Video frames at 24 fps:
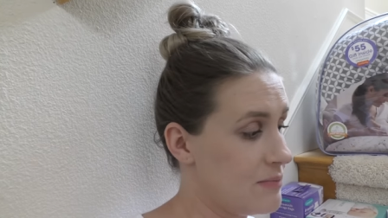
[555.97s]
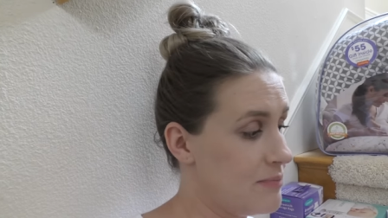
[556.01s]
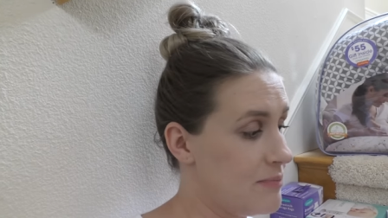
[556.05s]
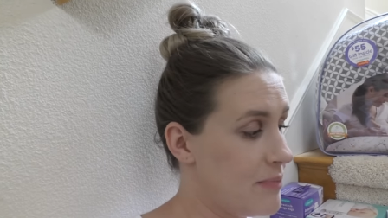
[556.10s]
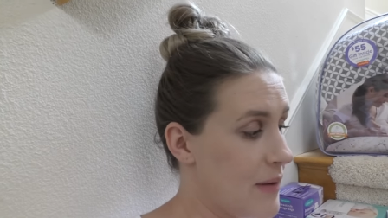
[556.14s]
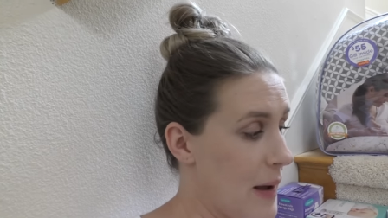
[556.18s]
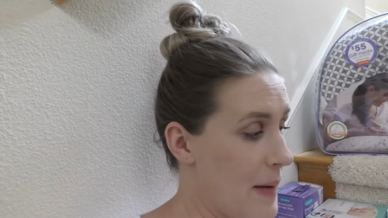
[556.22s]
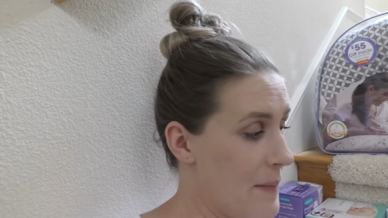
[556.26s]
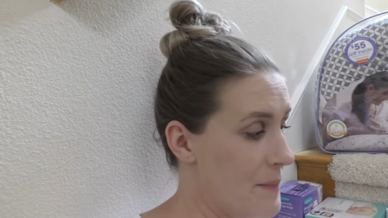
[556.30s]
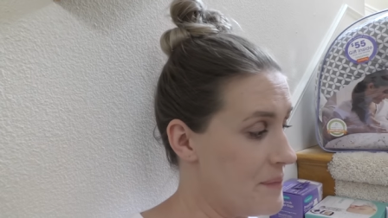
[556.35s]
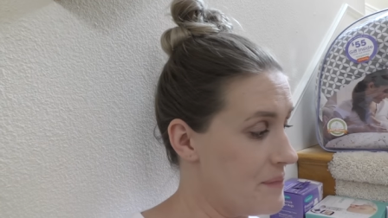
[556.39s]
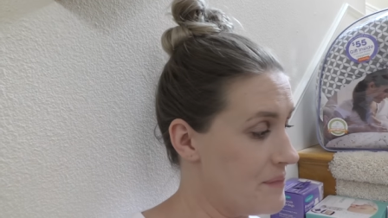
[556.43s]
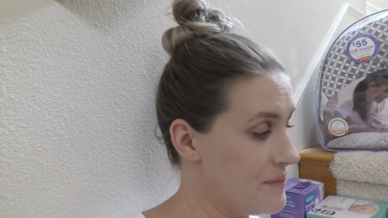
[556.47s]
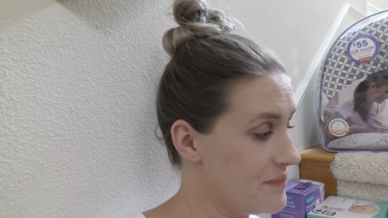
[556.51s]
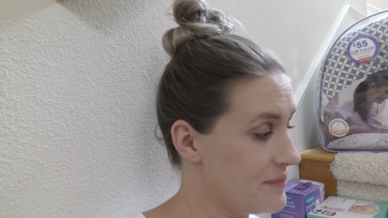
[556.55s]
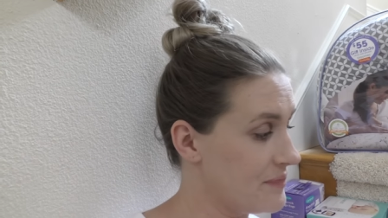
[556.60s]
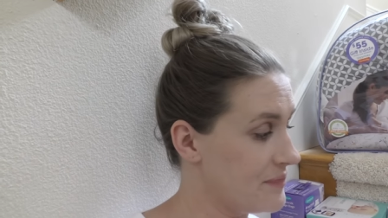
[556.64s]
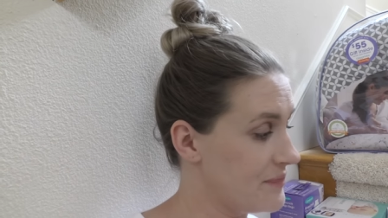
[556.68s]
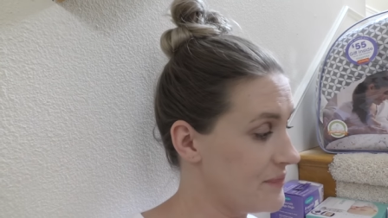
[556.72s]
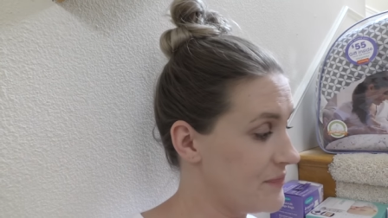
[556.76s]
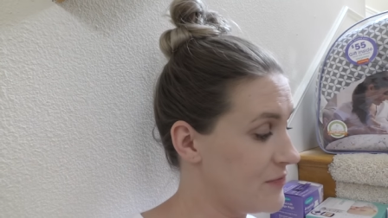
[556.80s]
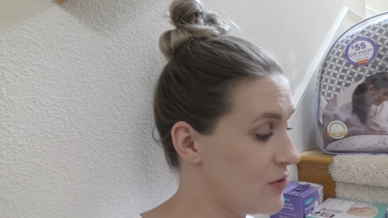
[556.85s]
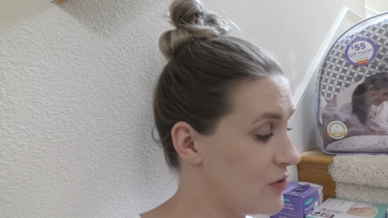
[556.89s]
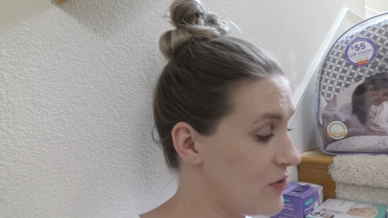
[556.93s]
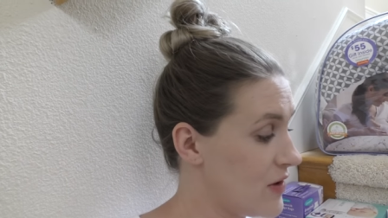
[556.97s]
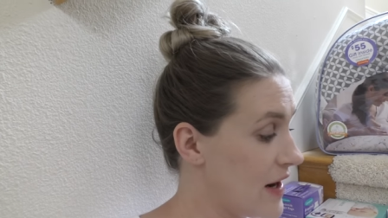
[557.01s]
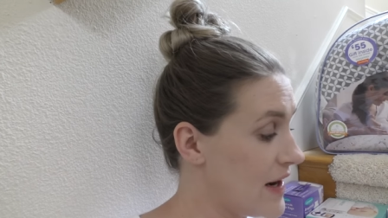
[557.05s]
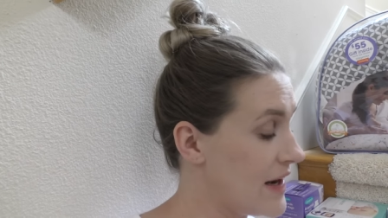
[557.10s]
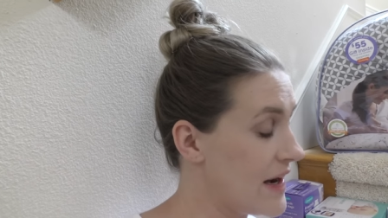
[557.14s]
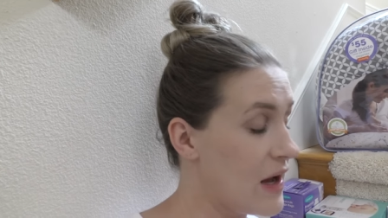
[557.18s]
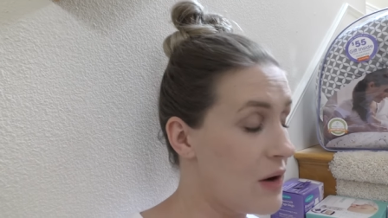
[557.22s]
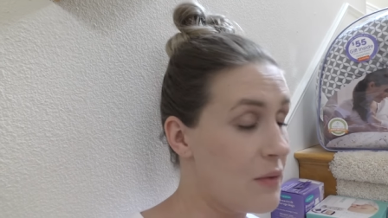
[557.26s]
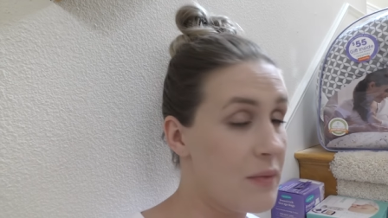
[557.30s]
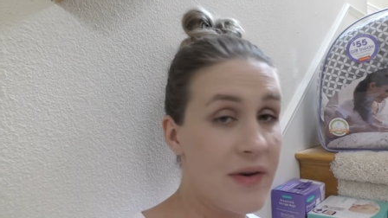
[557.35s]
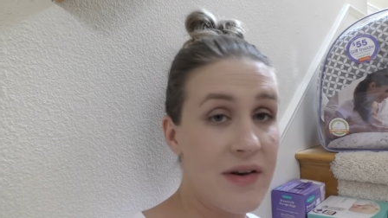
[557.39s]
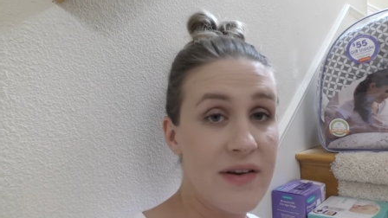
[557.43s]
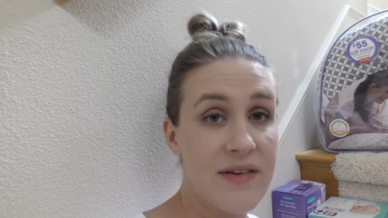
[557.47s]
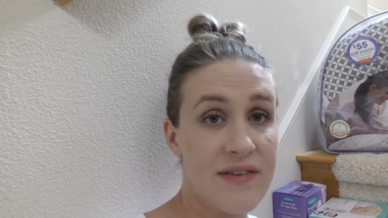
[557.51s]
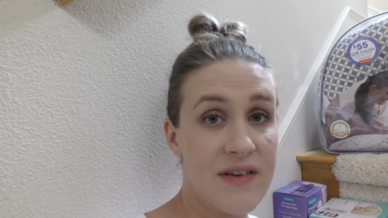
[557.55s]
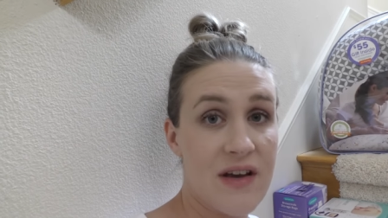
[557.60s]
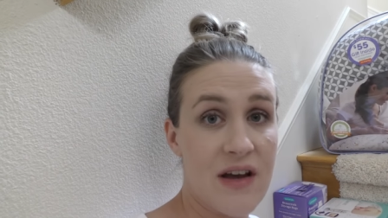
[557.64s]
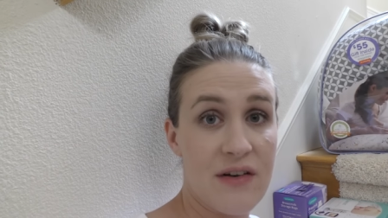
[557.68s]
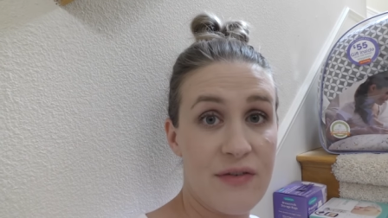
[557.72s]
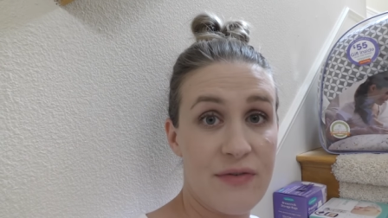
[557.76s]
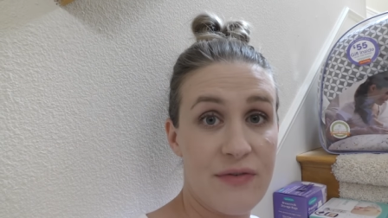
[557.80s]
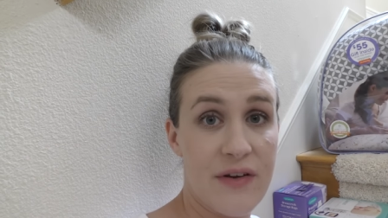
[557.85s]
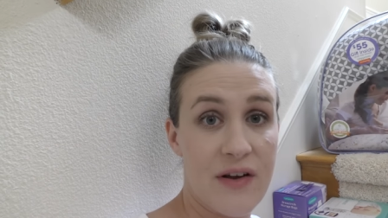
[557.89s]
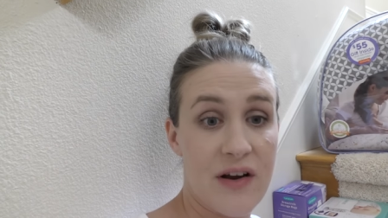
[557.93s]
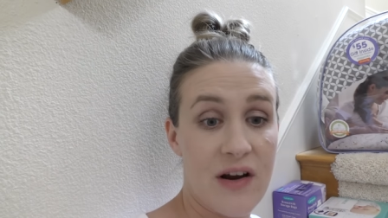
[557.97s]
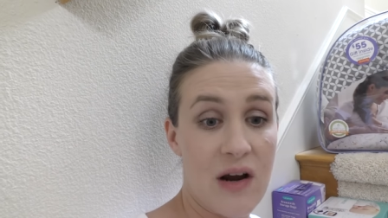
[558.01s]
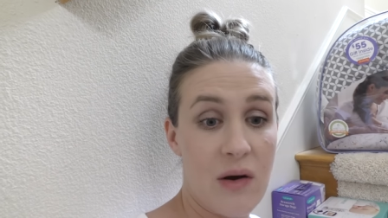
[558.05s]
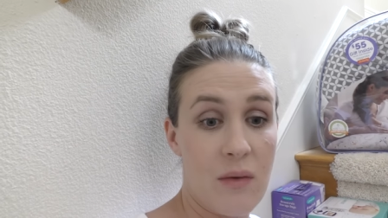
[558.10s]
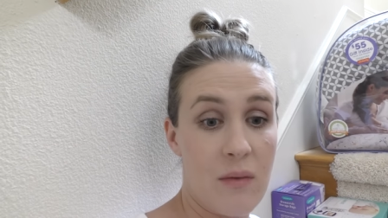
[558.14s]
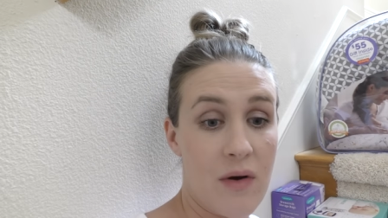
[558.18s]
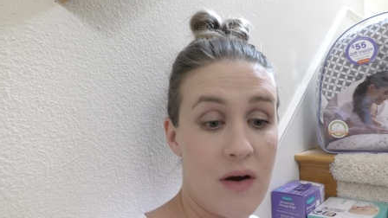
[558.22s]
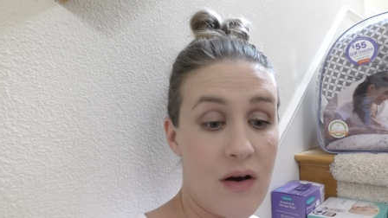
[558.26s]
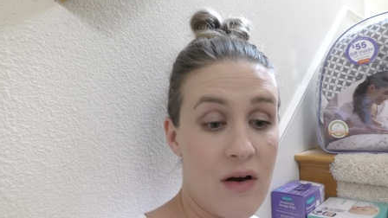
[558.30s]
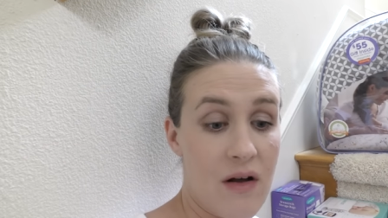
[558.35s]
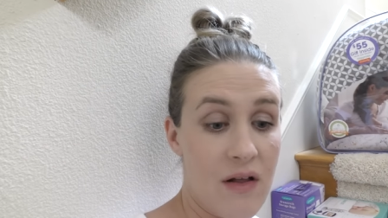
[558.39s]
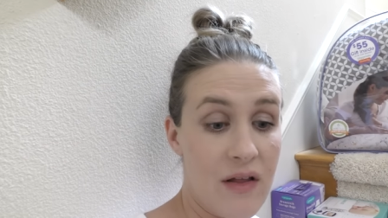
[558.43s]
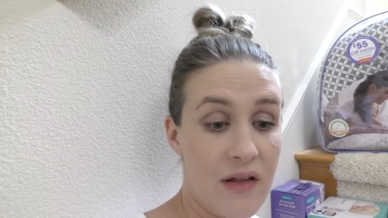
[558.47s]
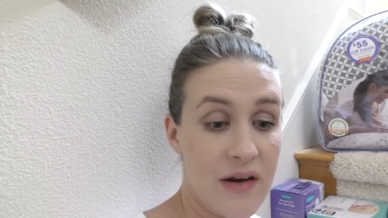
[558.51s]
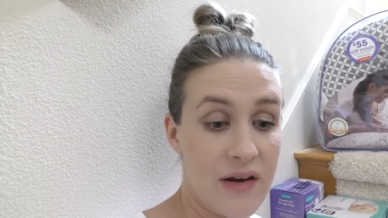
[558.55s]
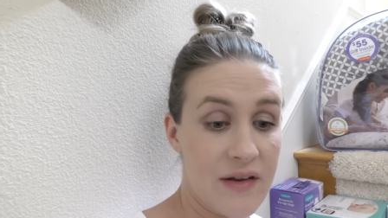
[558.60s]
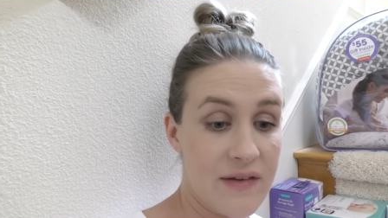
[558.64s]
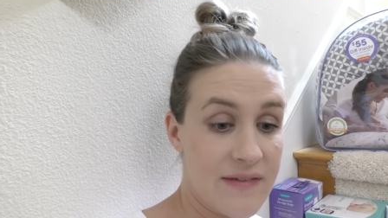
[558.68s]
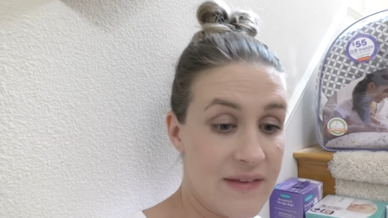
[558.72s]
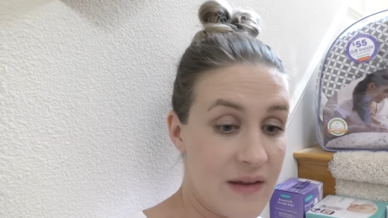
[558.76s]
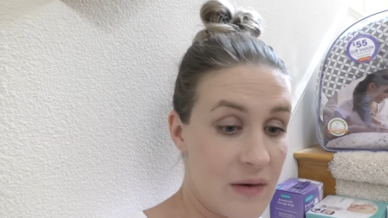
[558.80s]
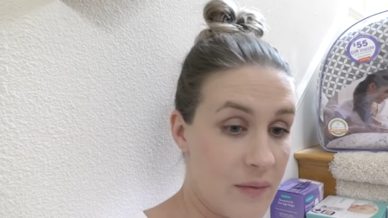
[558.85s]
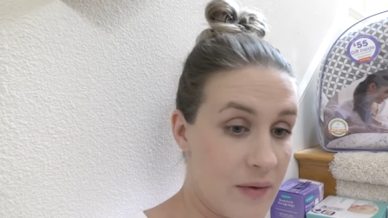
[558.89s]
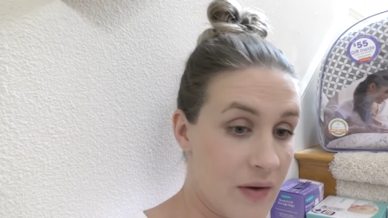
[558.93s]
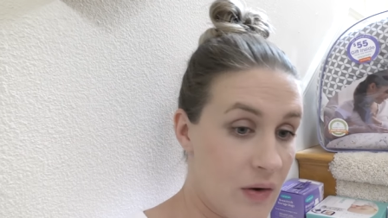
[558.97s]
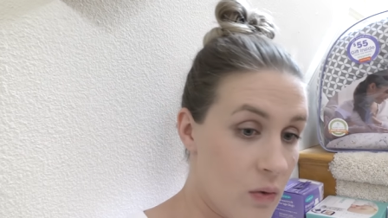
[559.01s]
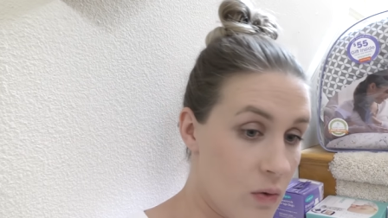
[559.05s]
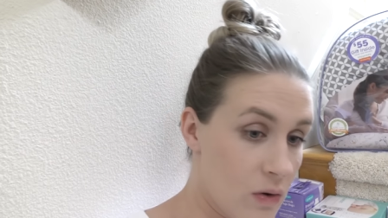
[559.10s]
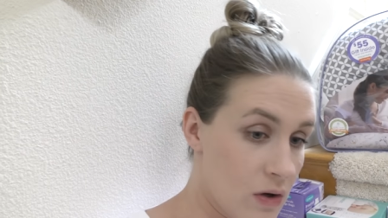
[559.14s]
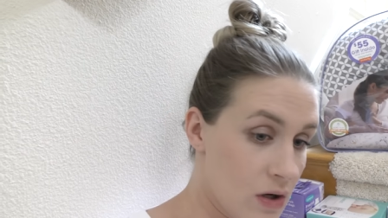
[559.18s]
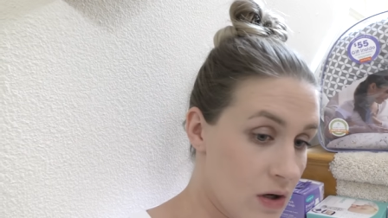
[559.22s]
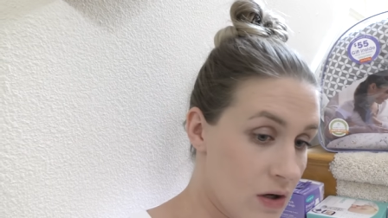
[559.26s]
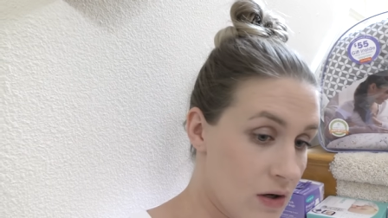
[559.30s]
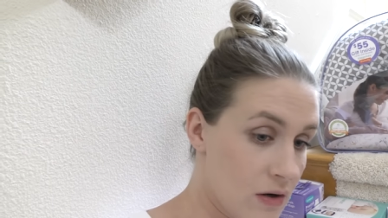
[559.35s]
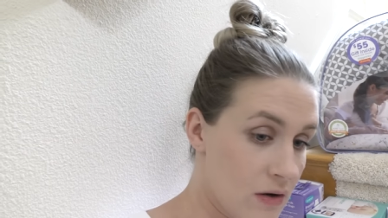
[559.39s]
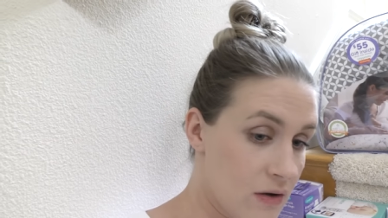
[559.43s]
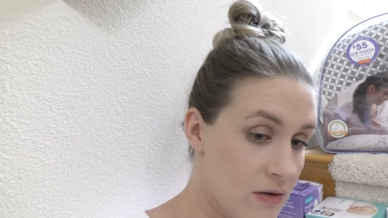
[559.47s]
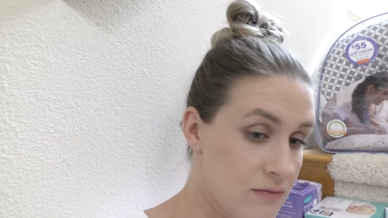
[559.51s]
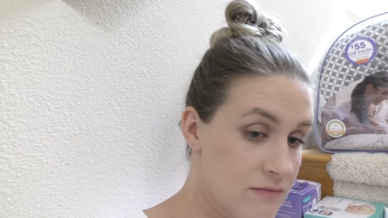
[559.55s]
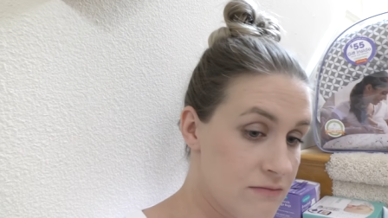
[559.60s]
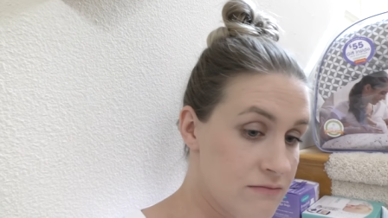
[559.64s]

But for right now, we just gotta figure out what all it is that we ordered.